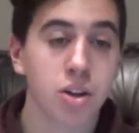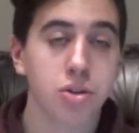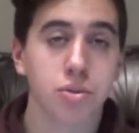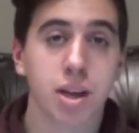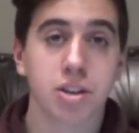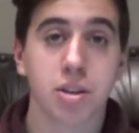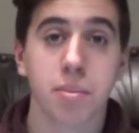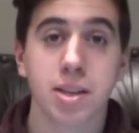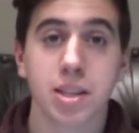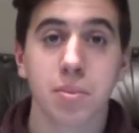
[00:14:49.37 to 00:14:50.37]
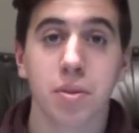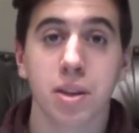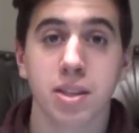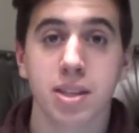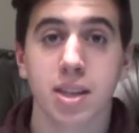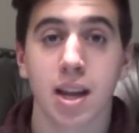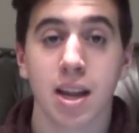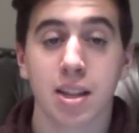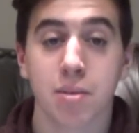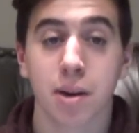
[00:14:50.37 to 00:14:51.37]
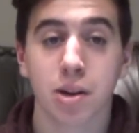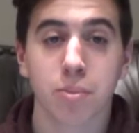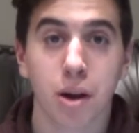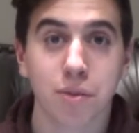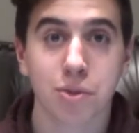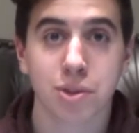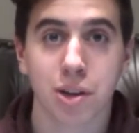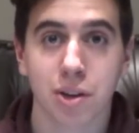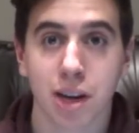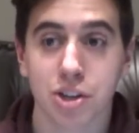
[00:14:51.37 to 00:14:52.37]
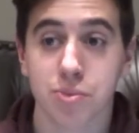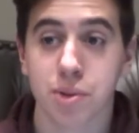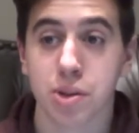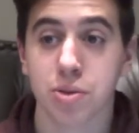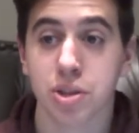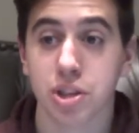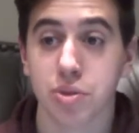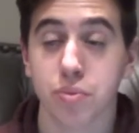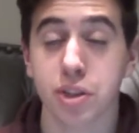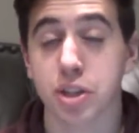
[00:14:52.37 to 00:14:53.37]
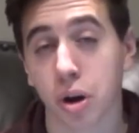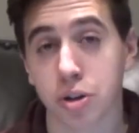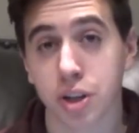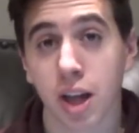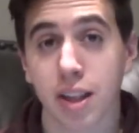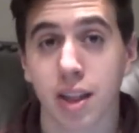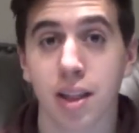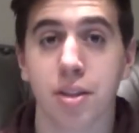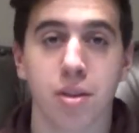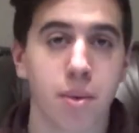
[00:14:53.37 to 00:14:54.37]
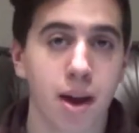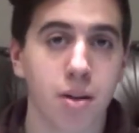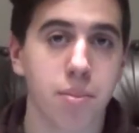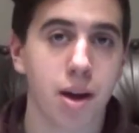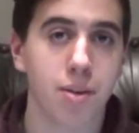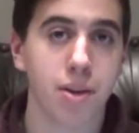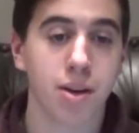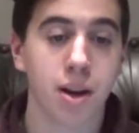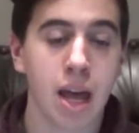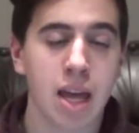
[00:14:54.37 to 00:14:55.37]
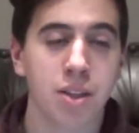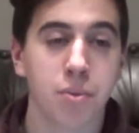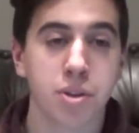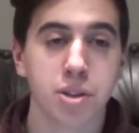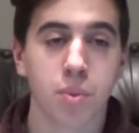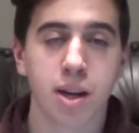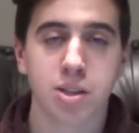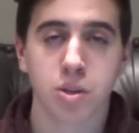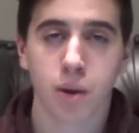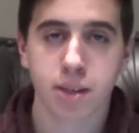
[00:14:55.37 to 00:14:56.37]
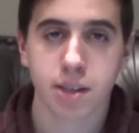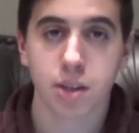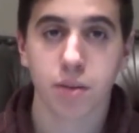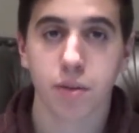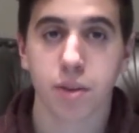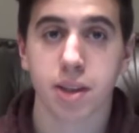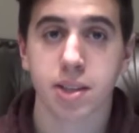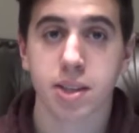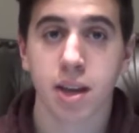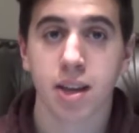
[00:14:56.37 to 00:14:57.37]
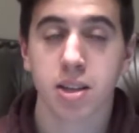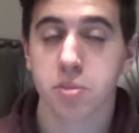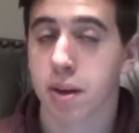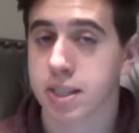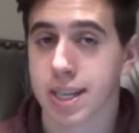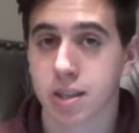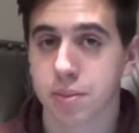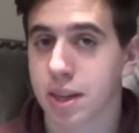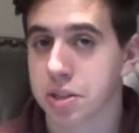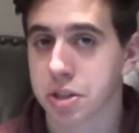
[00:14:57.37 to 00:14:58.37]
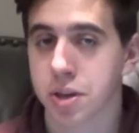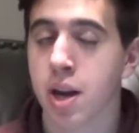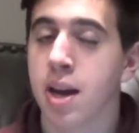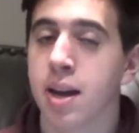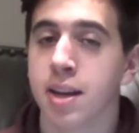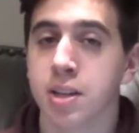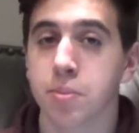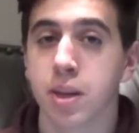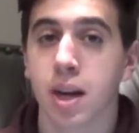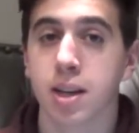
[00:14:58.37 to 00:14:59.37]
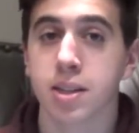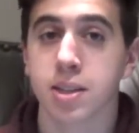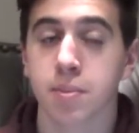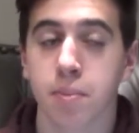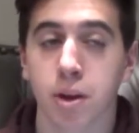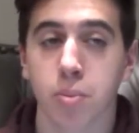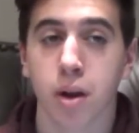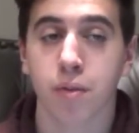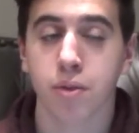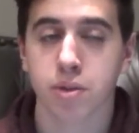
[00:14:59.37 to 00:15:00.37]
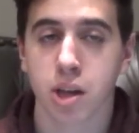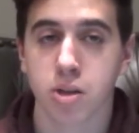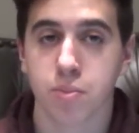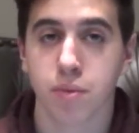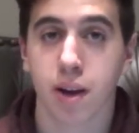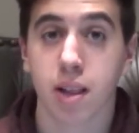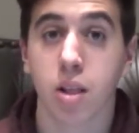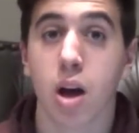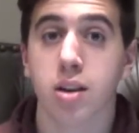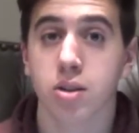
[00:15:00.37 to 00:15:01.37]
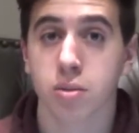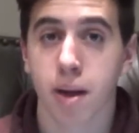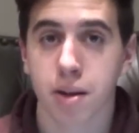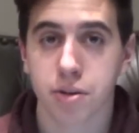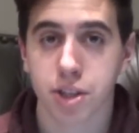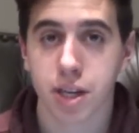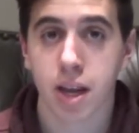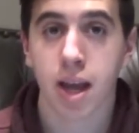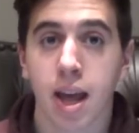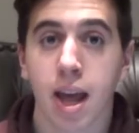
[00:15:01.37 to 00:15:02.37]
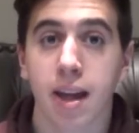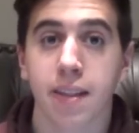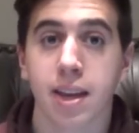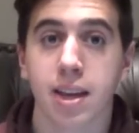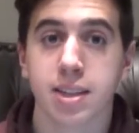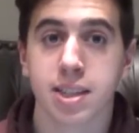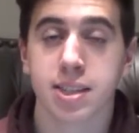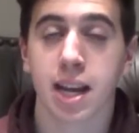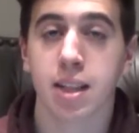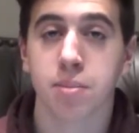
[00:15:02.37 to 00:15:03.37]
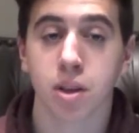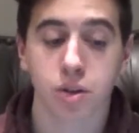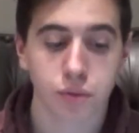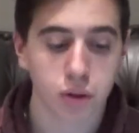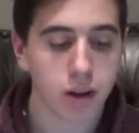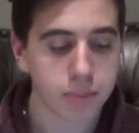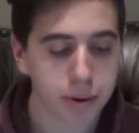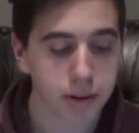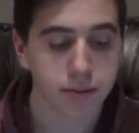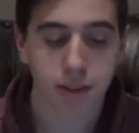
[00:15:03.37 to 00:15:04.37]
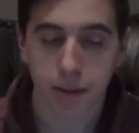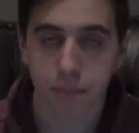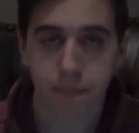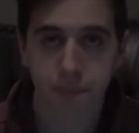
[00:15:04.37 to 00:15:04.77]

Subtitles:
So what's actually amazing about this is that the microbial fuel cell could actually be used to recharge the lithium-ion battery, and the reason why it's so ideal for this space expenditure is because microbial fuel cells provide long-term energy and they can sustain themselves for a long period of time.